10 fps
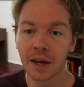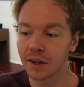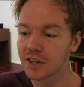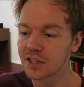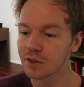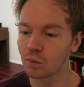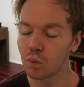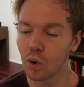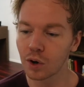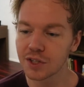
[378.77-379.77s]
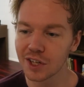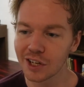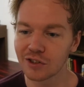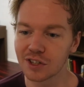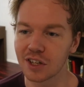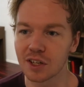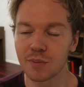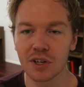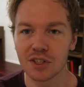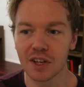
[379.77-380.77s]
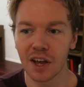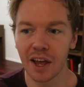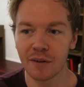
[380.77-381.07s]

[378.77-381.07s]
Now, this is what's interesting, is because